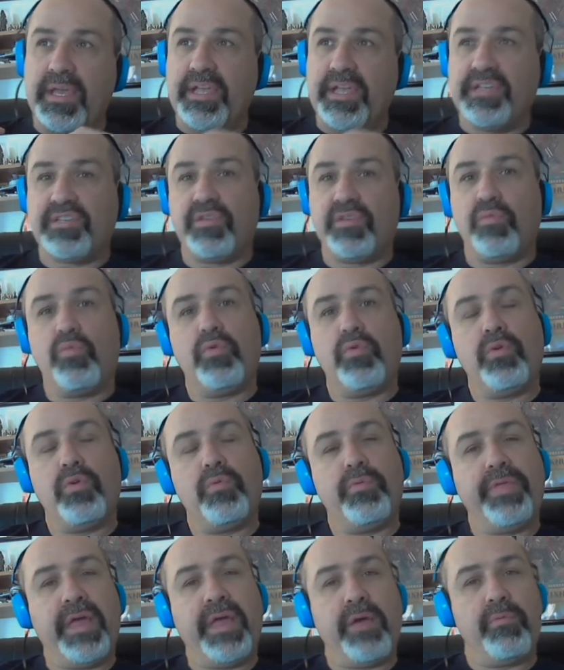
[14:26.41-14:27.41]
Is it a world
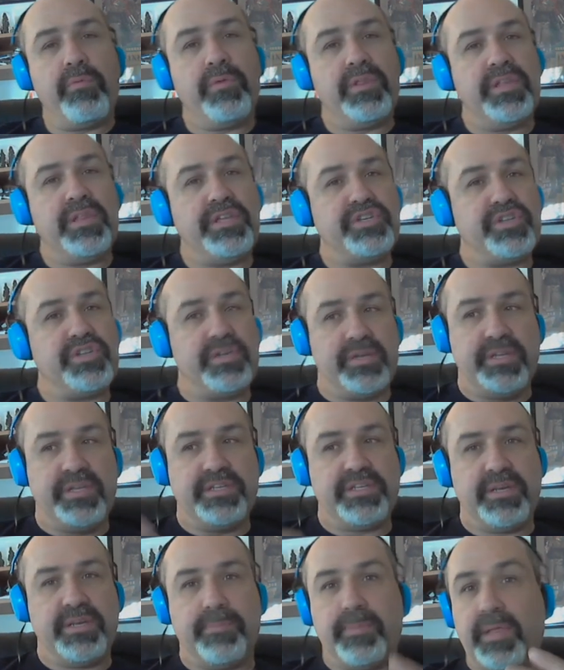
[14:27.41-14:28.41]
without religion?
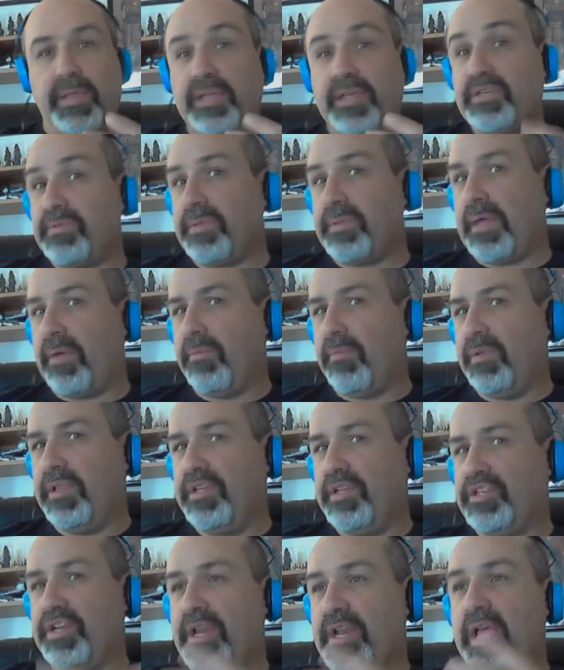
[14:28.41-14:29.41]
Is it a place without
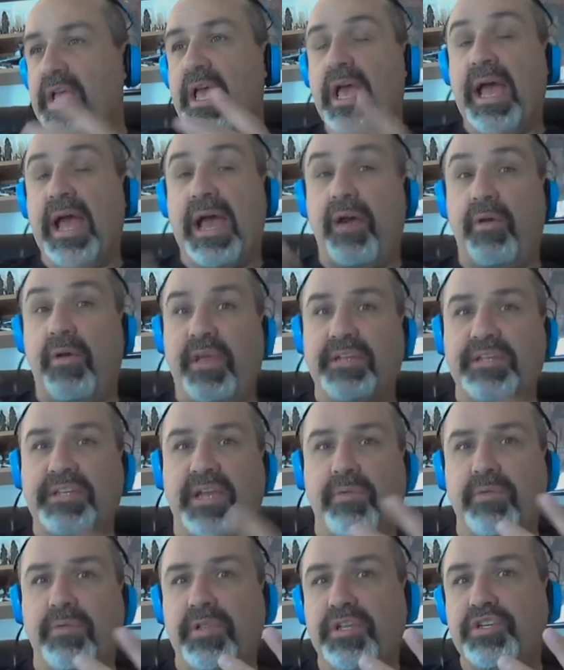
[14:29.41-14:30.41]
religion? How anti
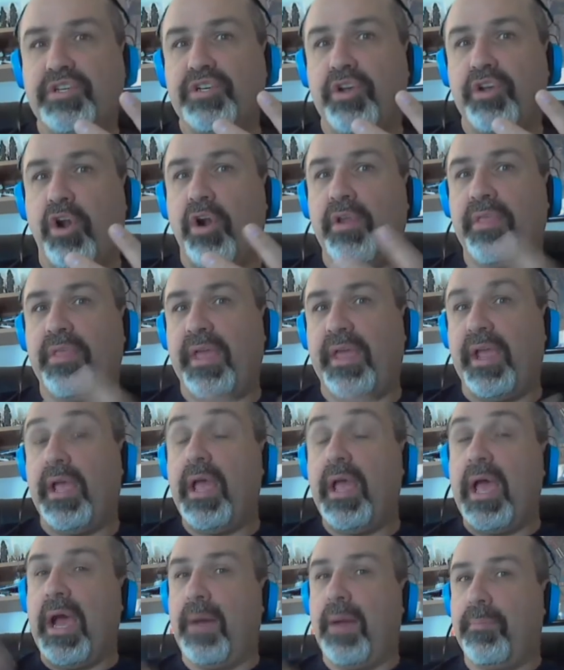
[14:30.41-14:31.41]
religion are they?
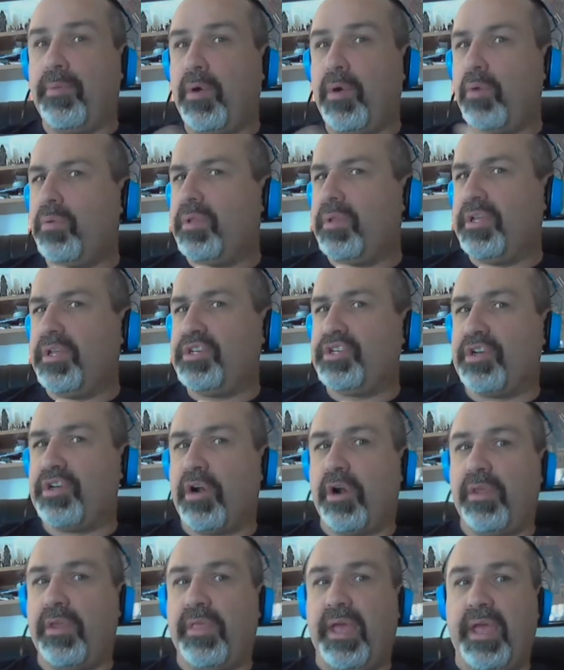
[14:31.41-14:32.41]
How pro religion
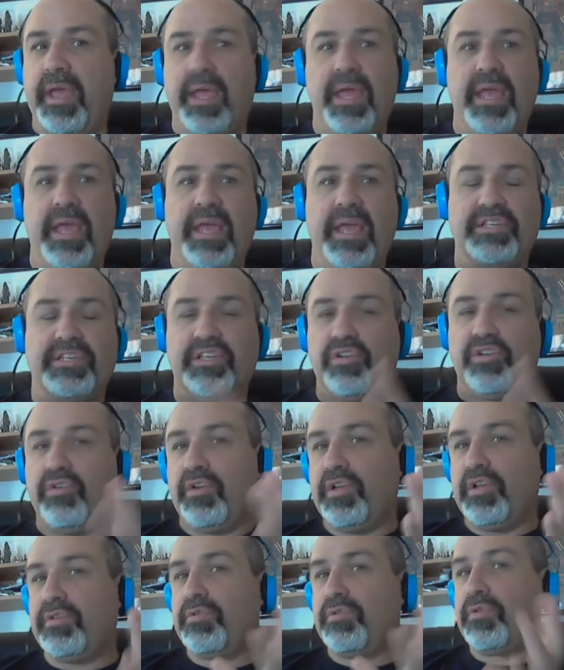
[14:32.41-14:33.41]
are they? Is it
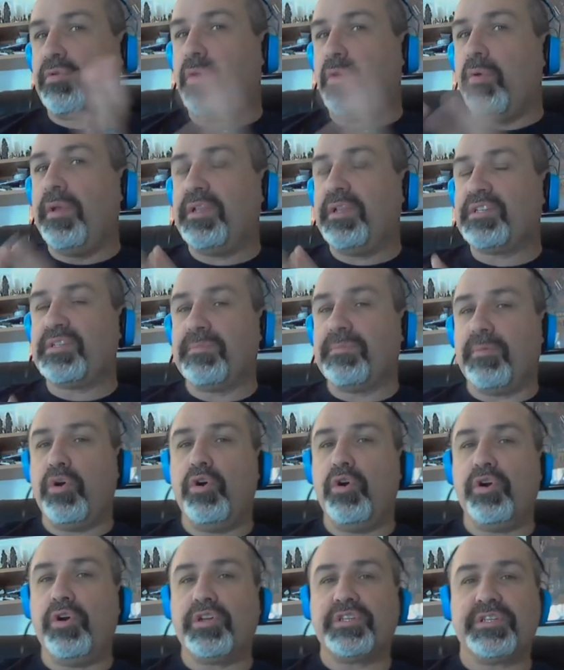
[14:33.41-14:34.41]
going to throw in some
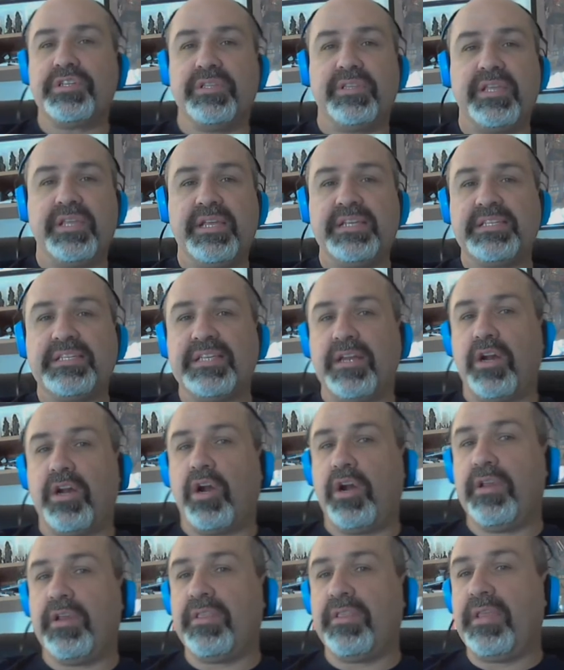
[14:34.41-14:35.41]
hooks and things that
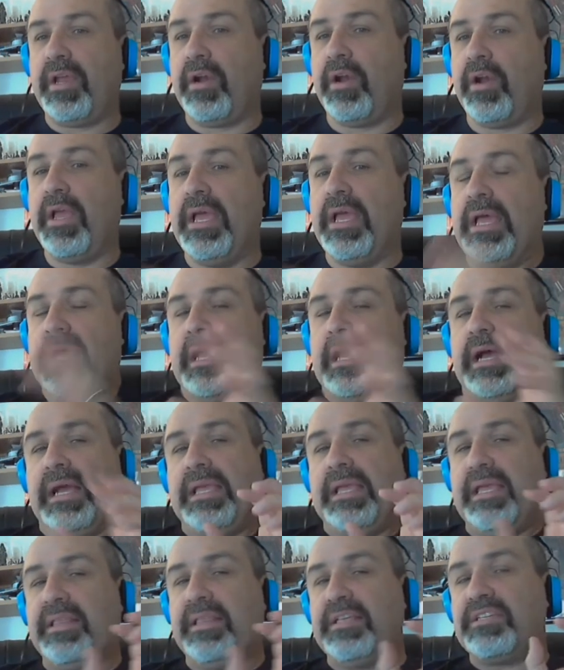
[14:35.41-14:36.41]
aren't there?
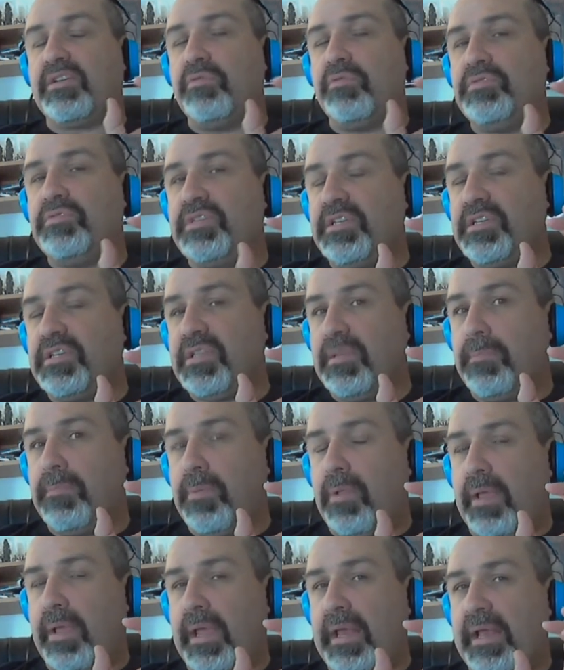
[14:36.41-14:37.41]
Again, this goes into the
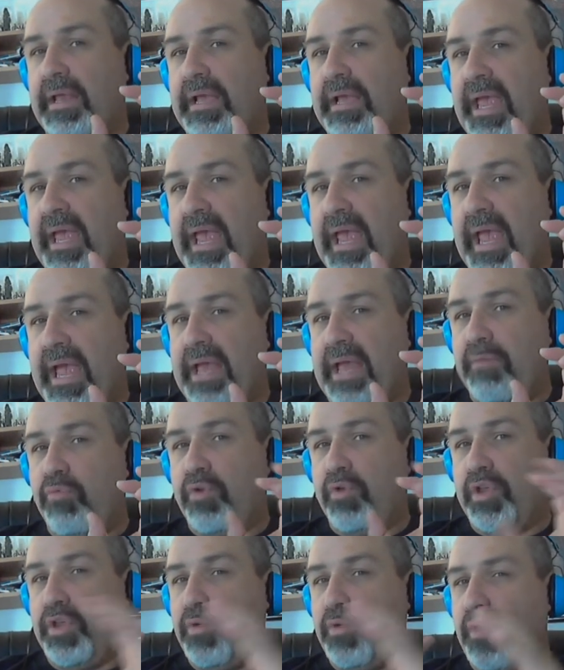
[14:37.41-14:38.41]
planning ahead
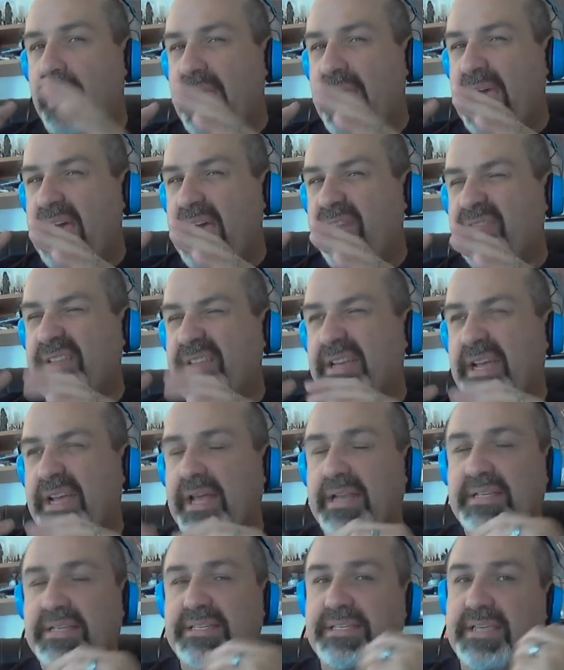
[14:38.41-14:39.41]
where you have to
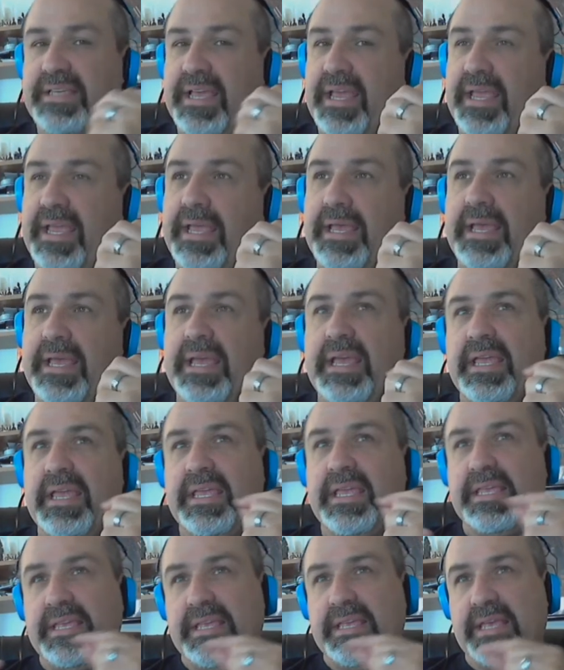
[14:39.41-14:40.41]
kind of say
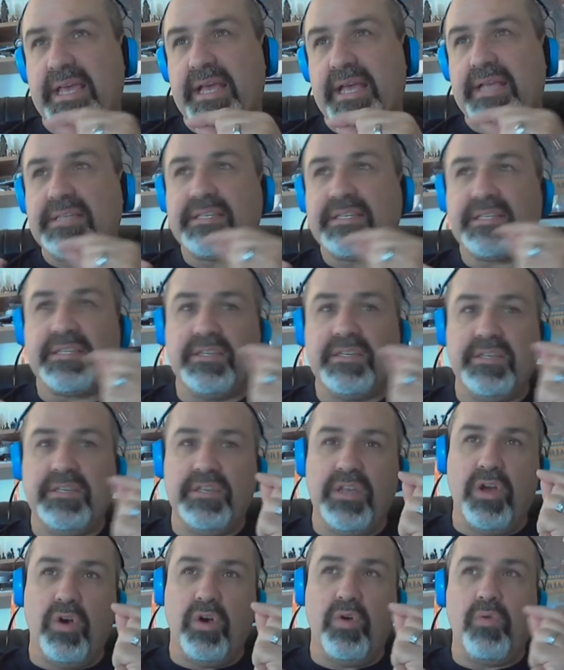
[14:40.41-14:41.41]
yes,
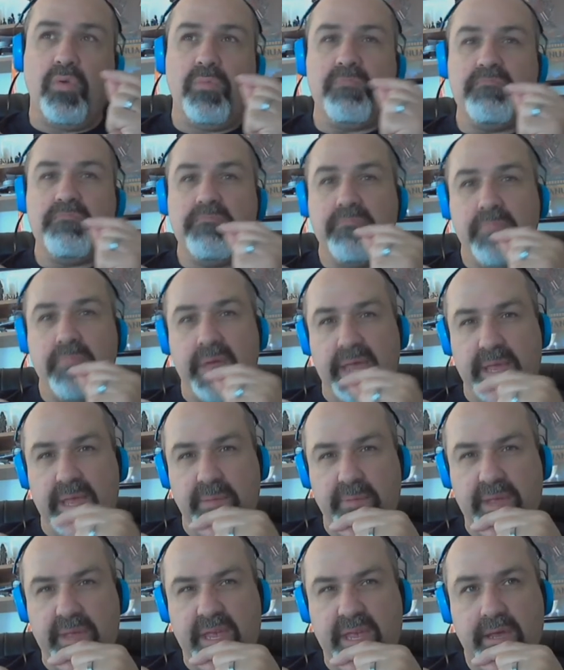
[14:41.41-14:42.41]
no,
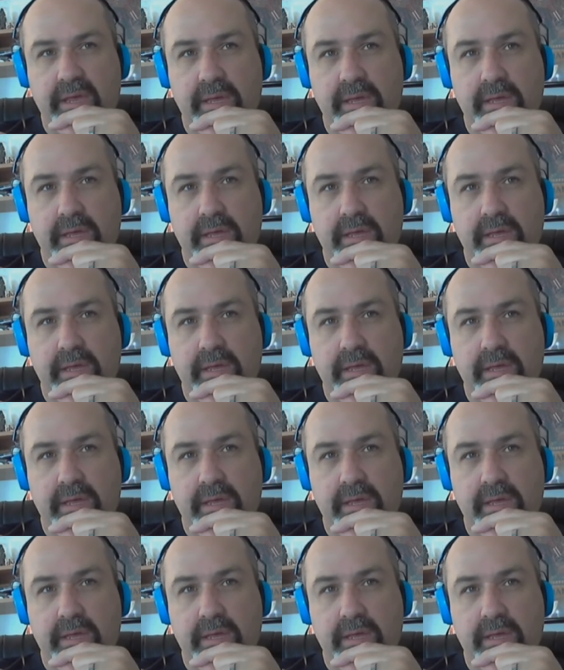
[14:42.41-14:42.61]
maybe.